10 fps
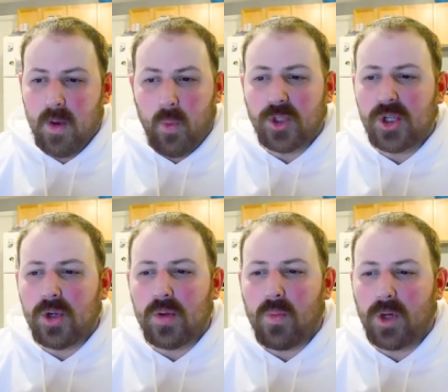What
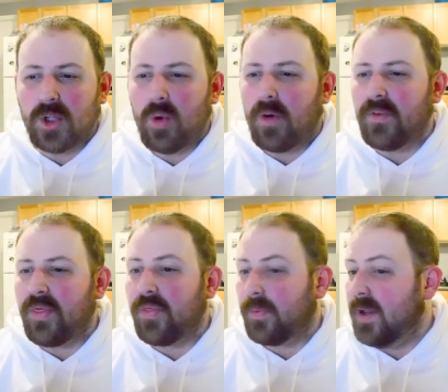are your
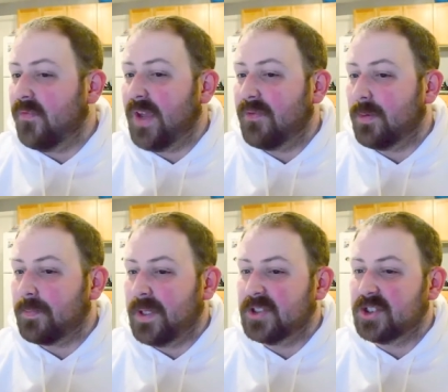three
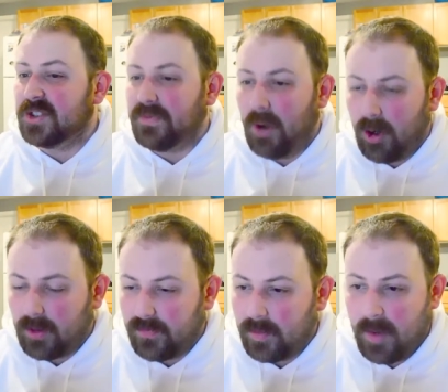favorite pieces of
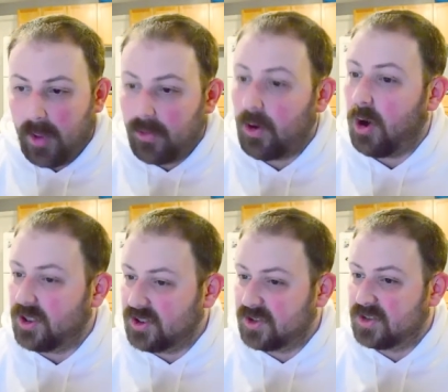art from other
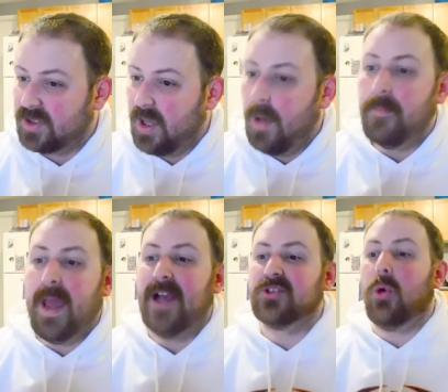artists,
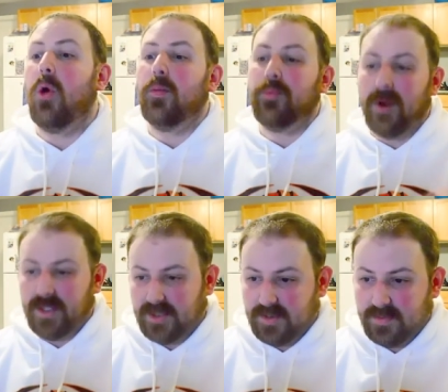past or
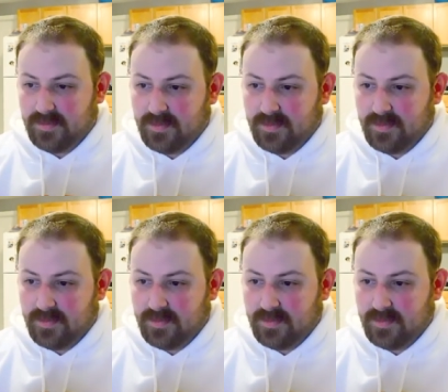present?